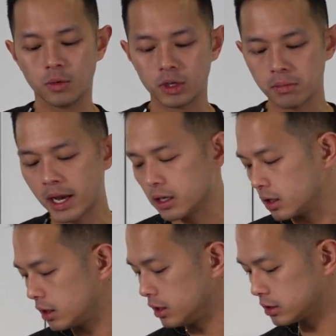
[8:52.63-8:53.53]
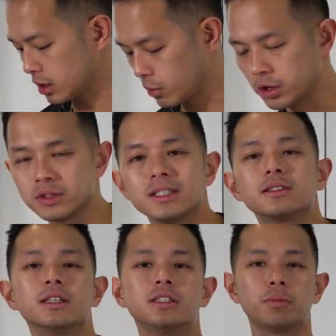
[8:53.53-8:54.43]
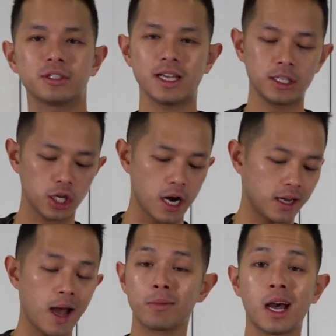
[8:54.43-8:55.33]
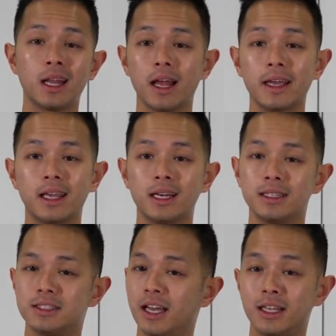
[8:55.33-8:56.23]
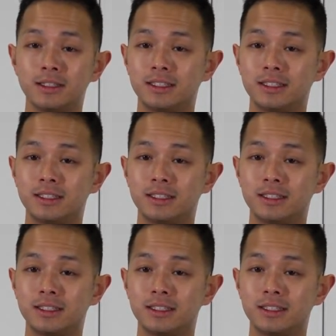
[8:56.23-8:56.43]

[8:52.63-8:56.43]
with my cookies, so we're using 60% dark. I'm not like an intense